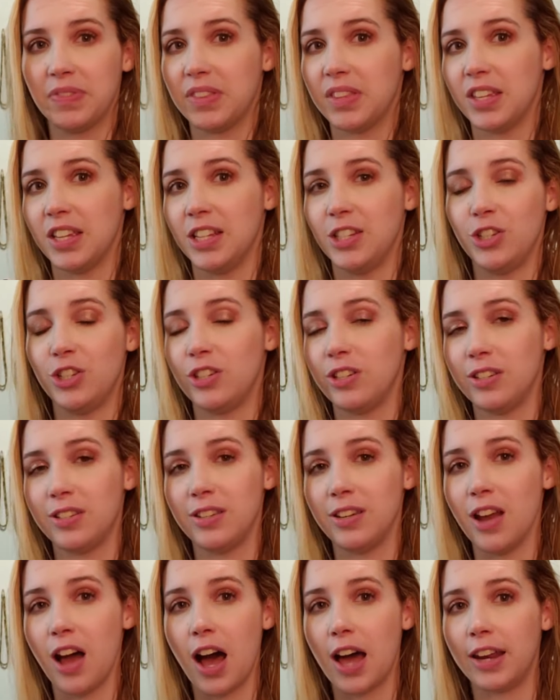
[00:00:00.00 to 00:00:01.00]
It's just
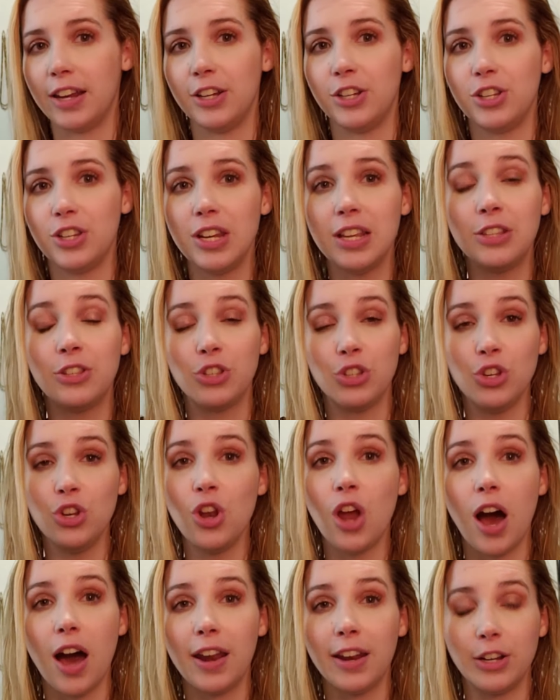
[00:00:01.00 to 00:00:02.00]
not a it's
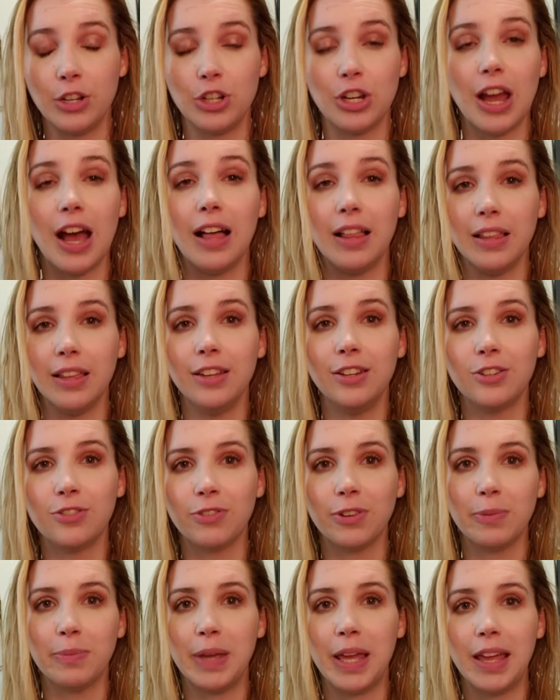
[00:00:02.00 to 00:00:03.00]
not a challenge
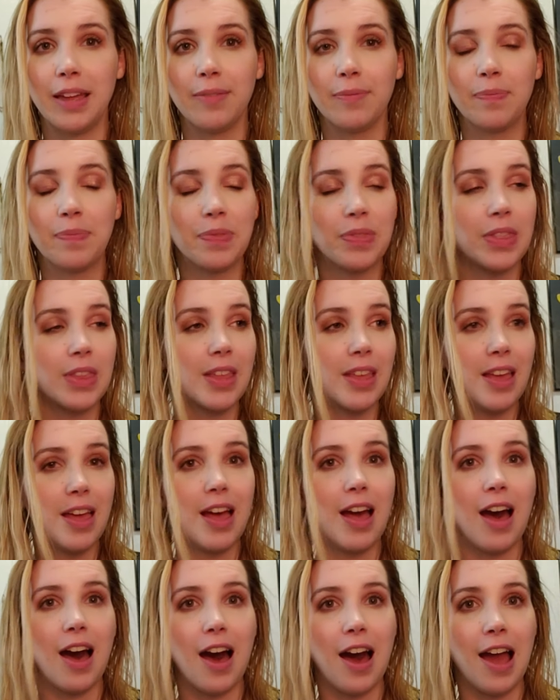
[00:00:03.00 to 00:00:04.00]
for me.
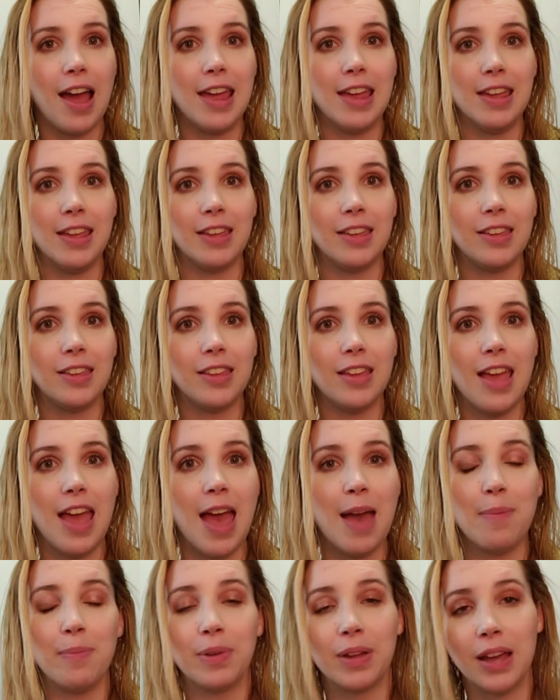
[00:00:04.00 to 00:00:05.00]
I
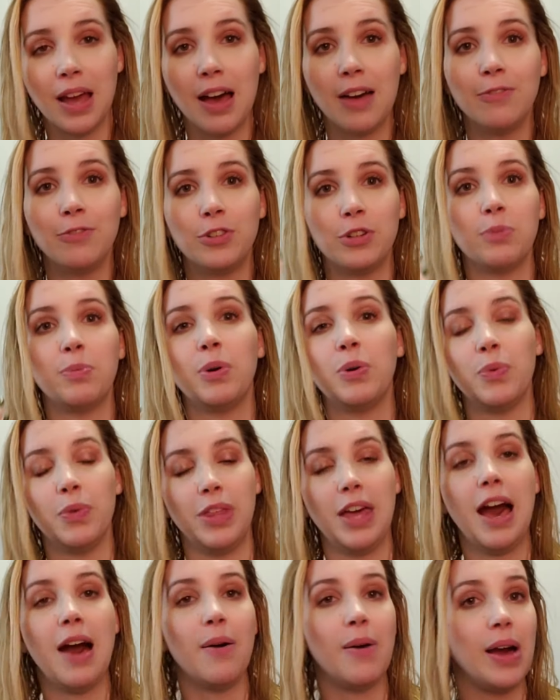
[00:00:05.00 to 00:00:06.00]
am comfortable with
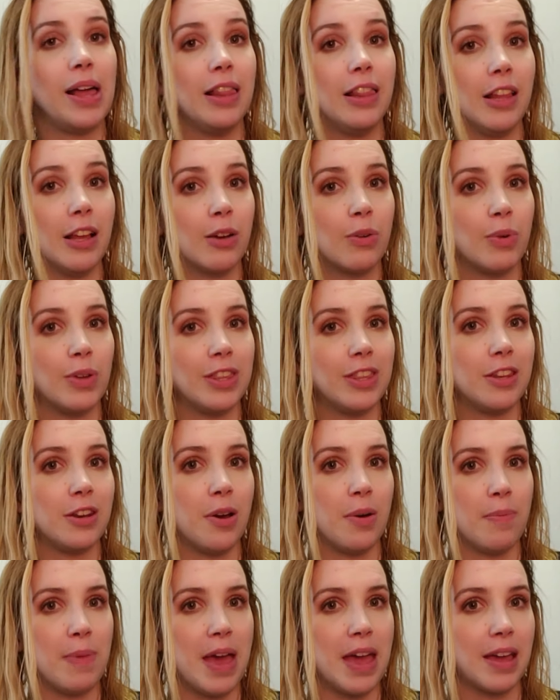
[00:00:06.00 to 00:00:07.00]
how I look with
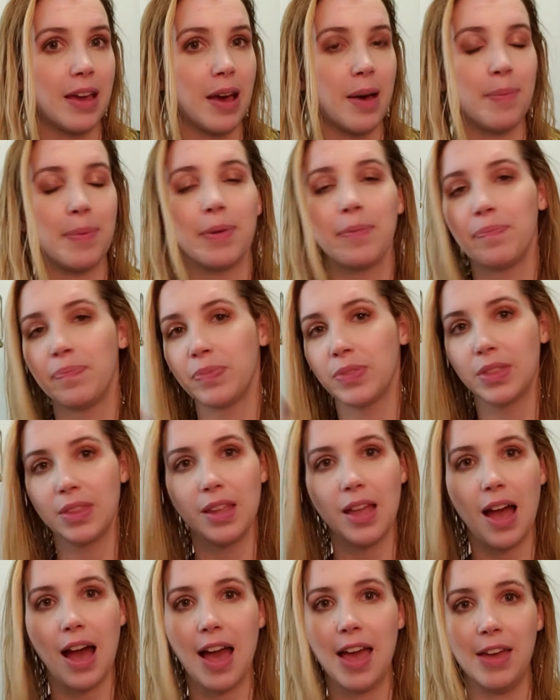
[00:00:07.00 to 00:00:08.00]
no makeup.
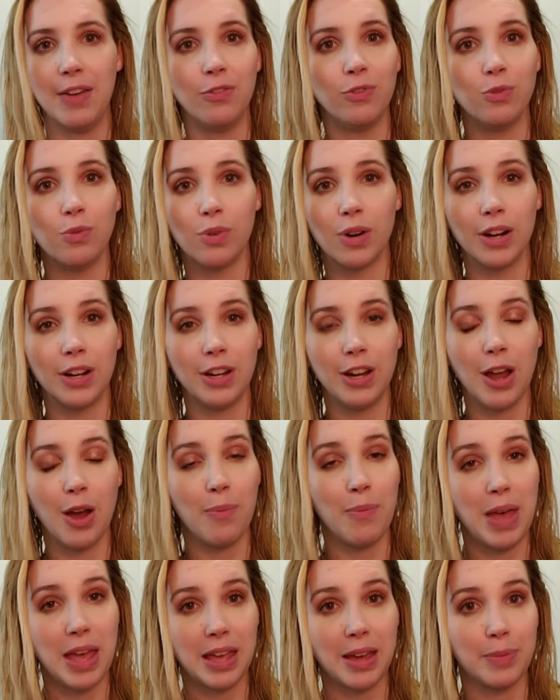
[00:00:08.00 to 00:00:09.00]
I have worn no
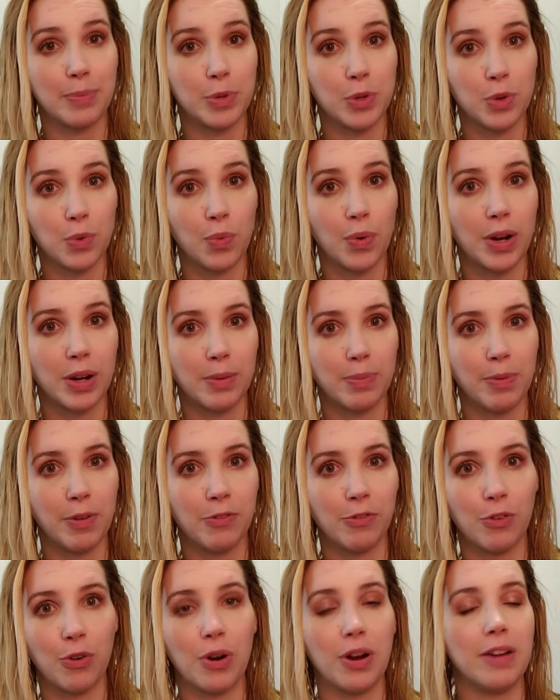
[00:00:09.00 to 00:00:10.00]
makeup to work
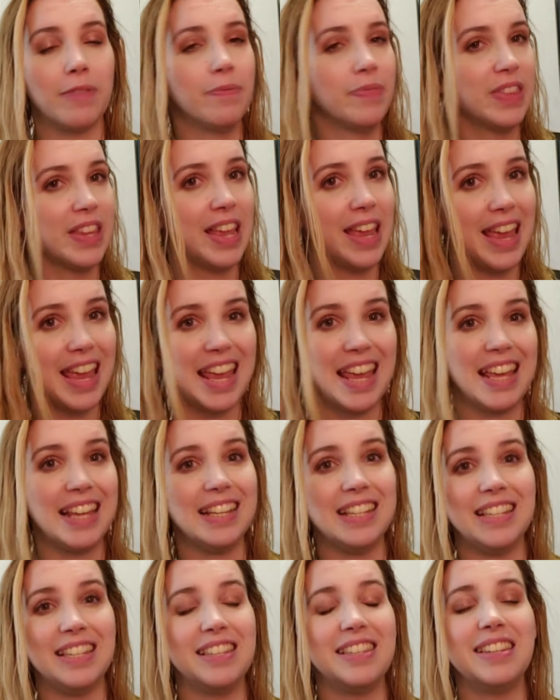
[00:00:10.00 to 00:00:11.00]
before.
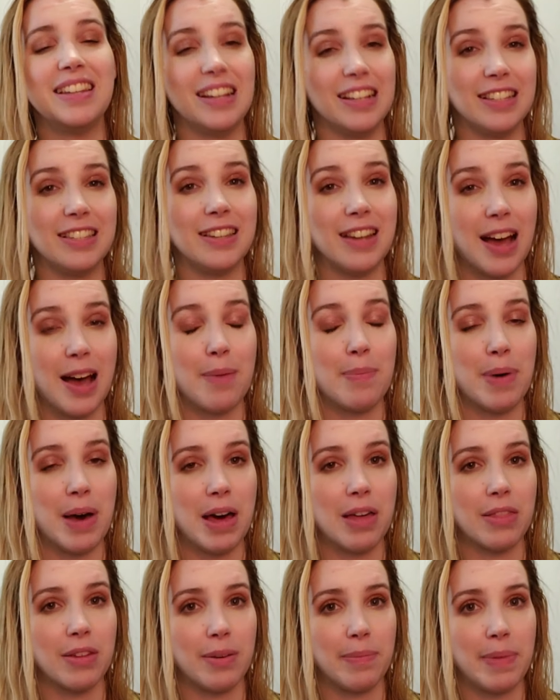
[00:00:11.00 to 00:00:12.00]
It does not
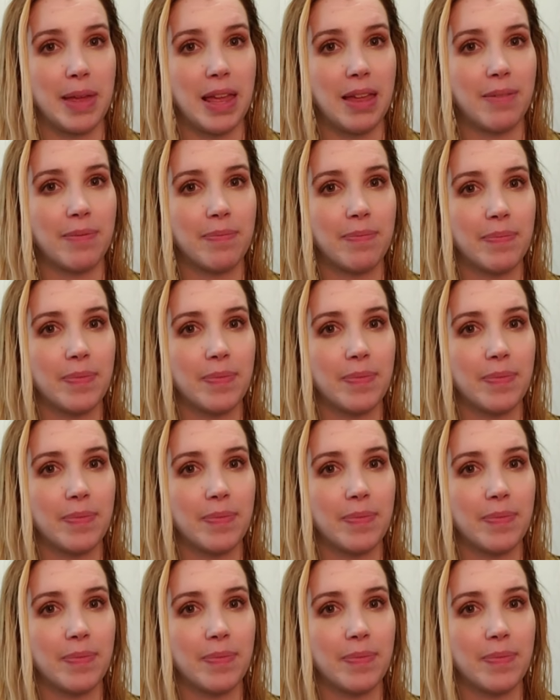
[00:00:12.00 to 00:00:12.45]
bother me.